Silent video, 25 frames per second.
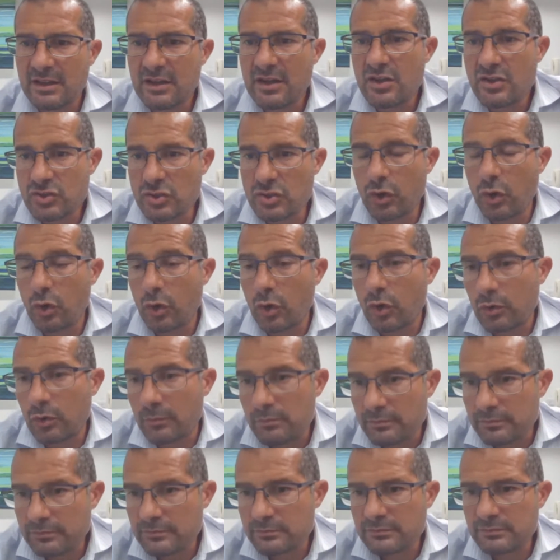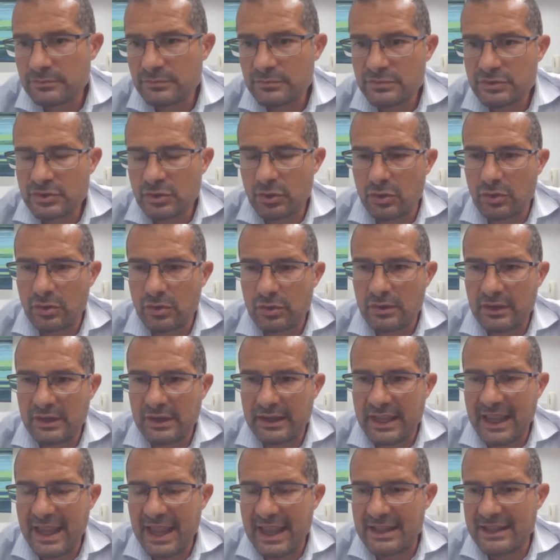So
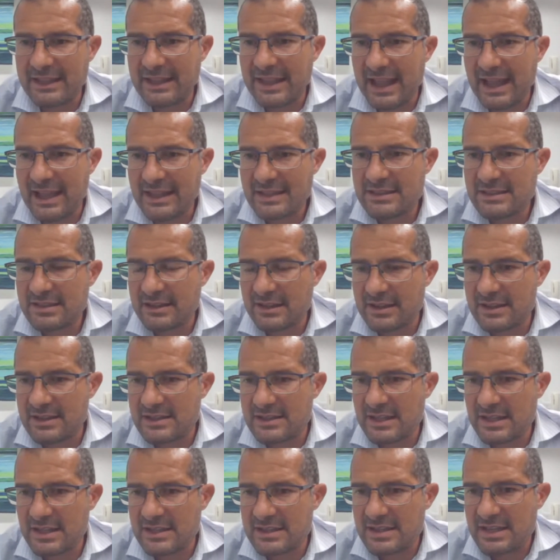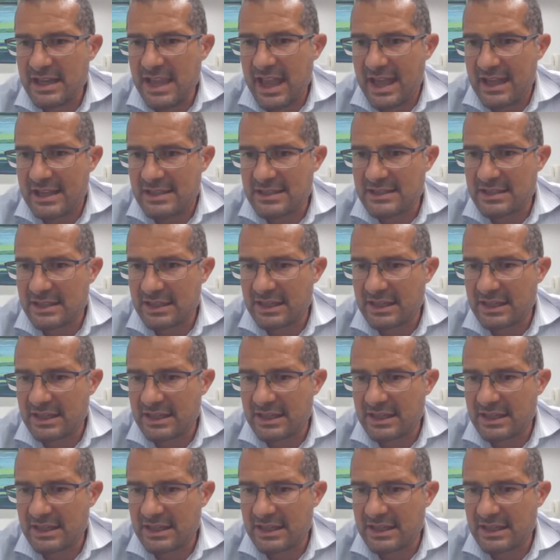again, the answer is yes.